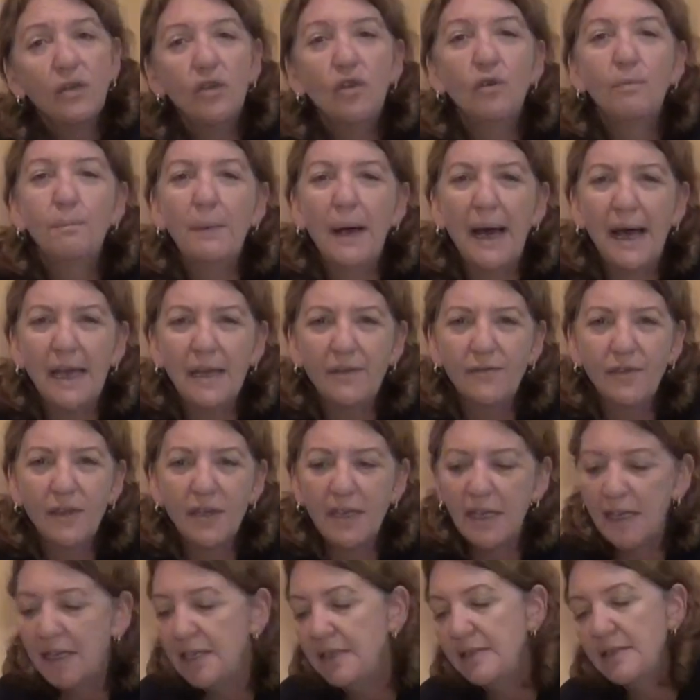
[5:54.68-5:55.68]
You'll pay for
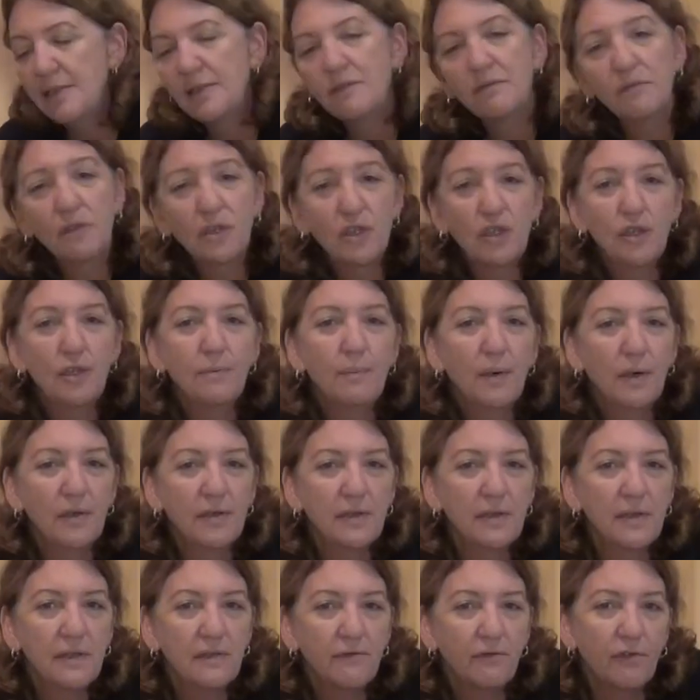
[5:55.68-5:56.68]
these. The
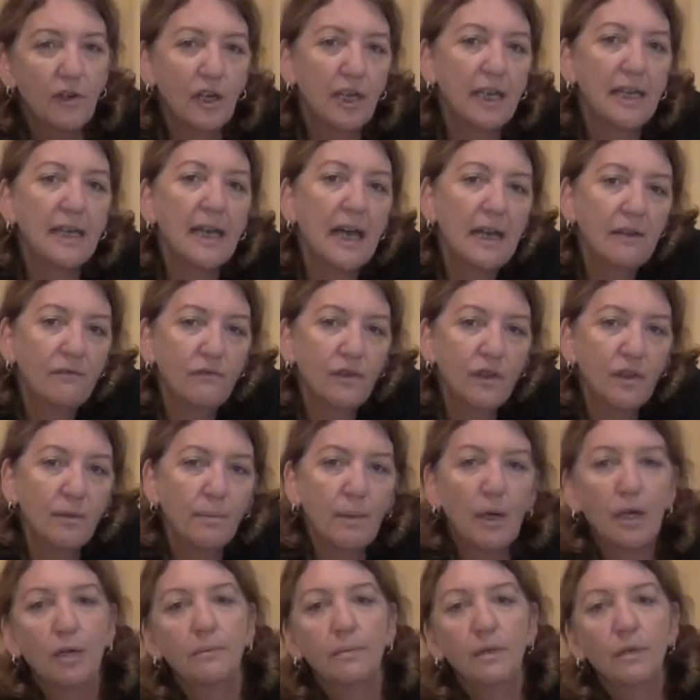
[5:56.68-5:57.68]
shoebox is free, and for the
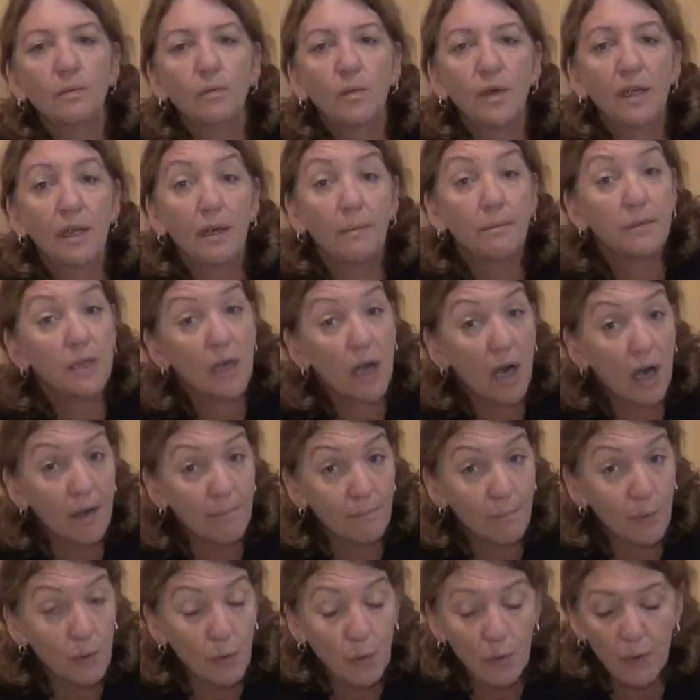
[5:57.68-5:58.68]
moment when I'm
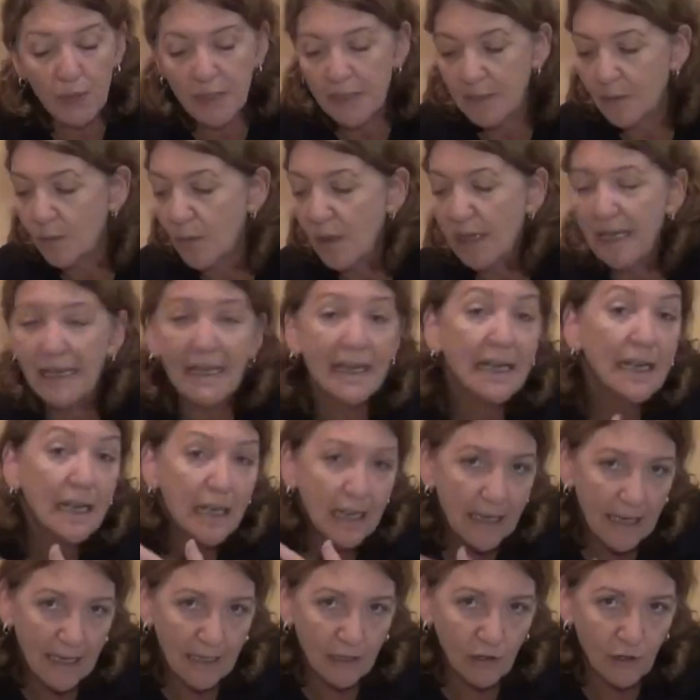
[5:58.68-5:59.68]
time poor this week,
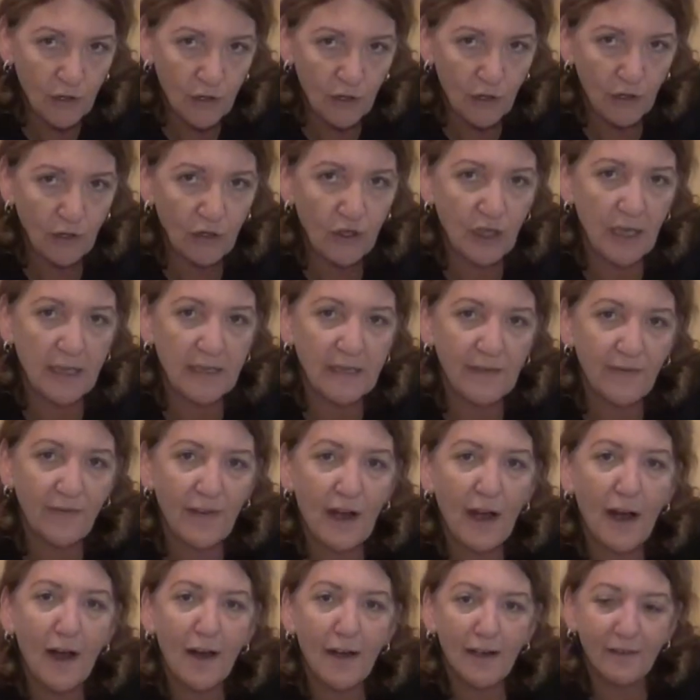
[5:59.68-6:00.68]
it'll do just
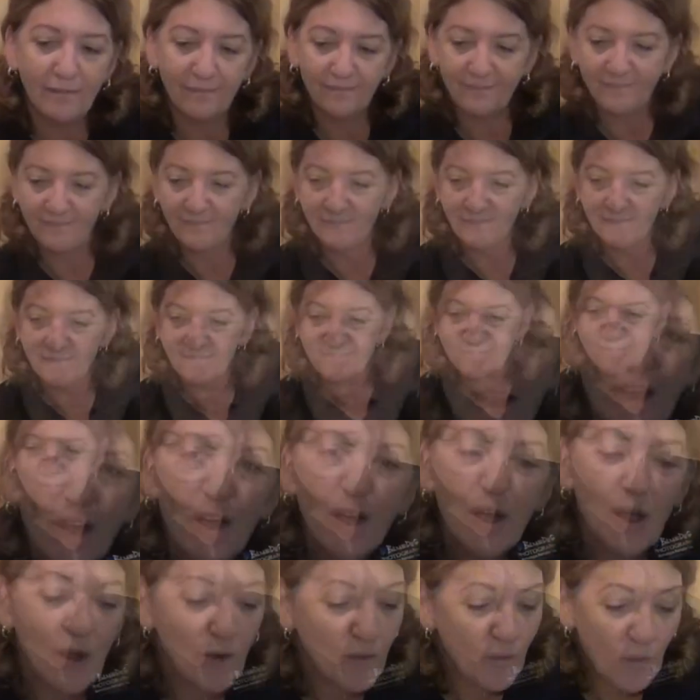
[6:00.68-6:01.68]
fine.
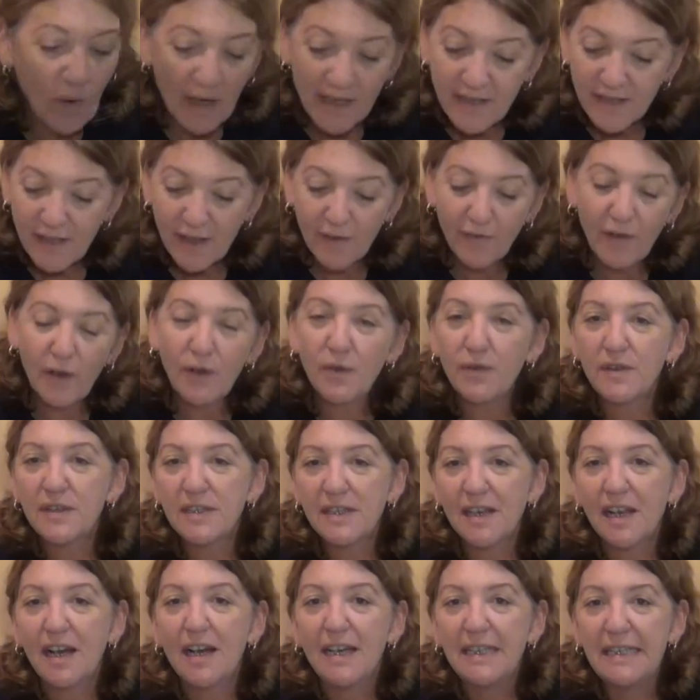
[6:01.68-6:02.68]
Once I've got all the
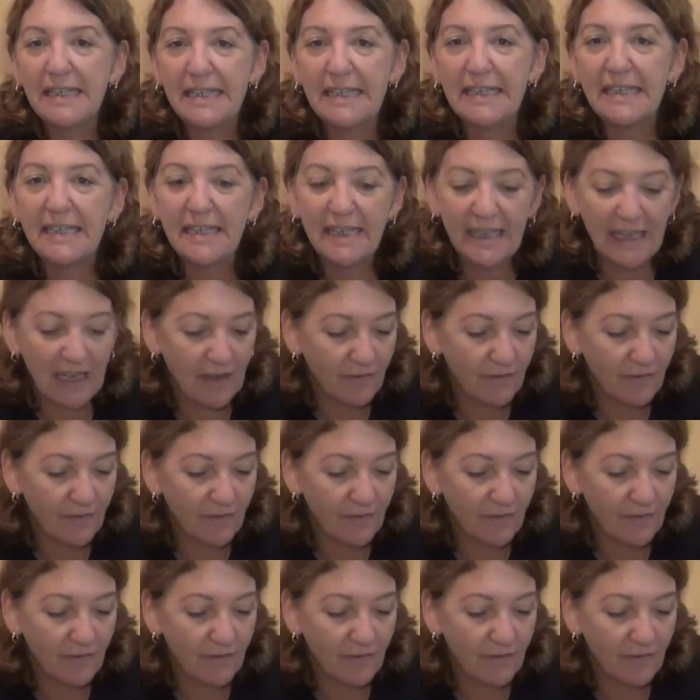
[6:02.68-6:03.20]
slides into the